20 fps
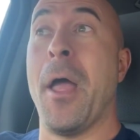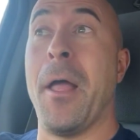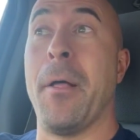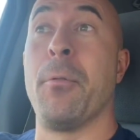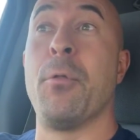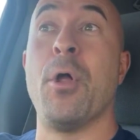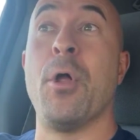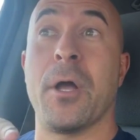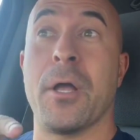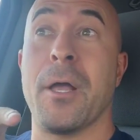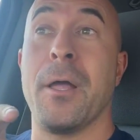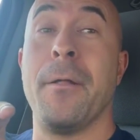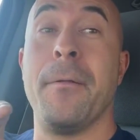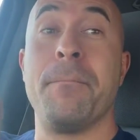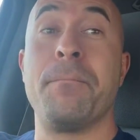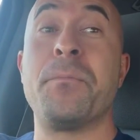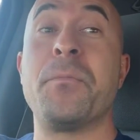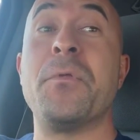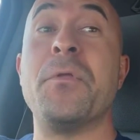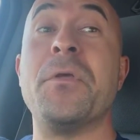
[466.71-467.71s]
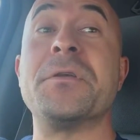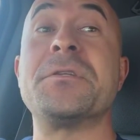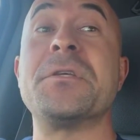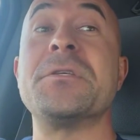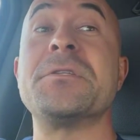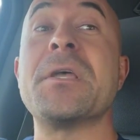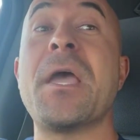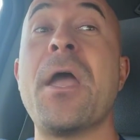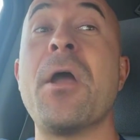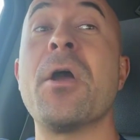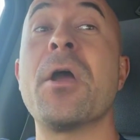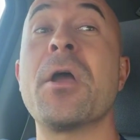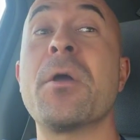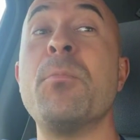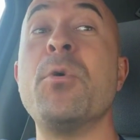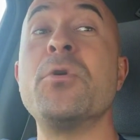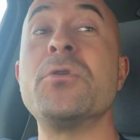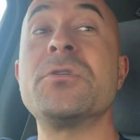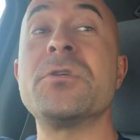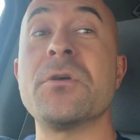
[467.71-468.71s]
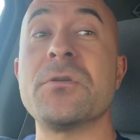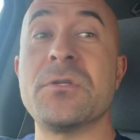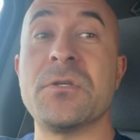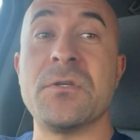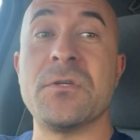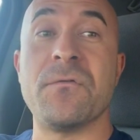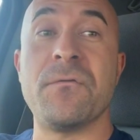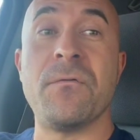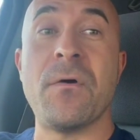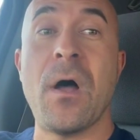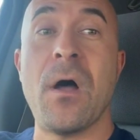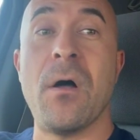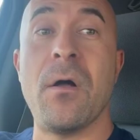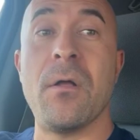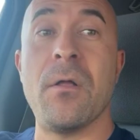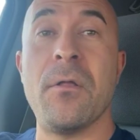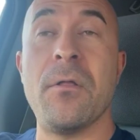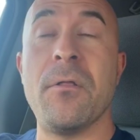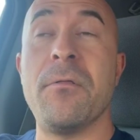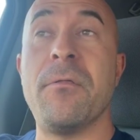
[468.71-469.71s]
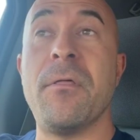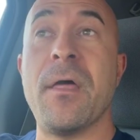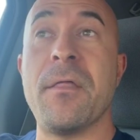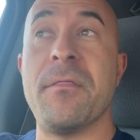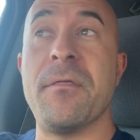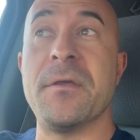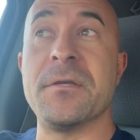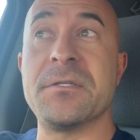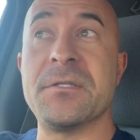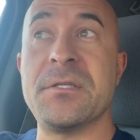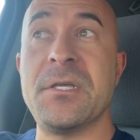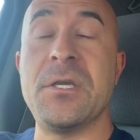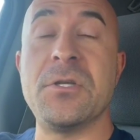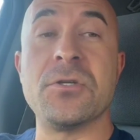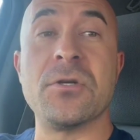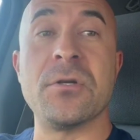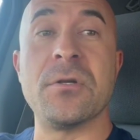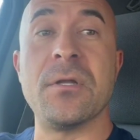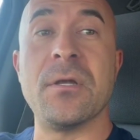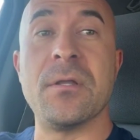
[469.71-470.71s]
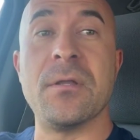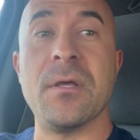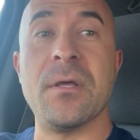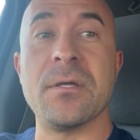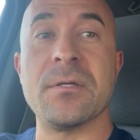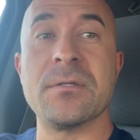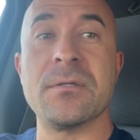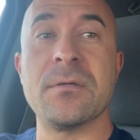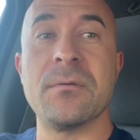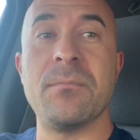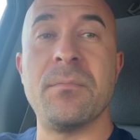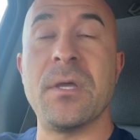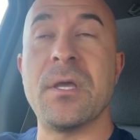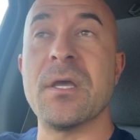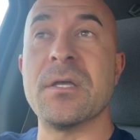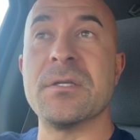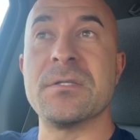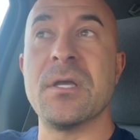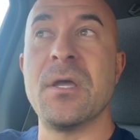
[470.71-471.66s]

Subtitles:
Look, this is Eric Mutzos' fault that this teacher did this, because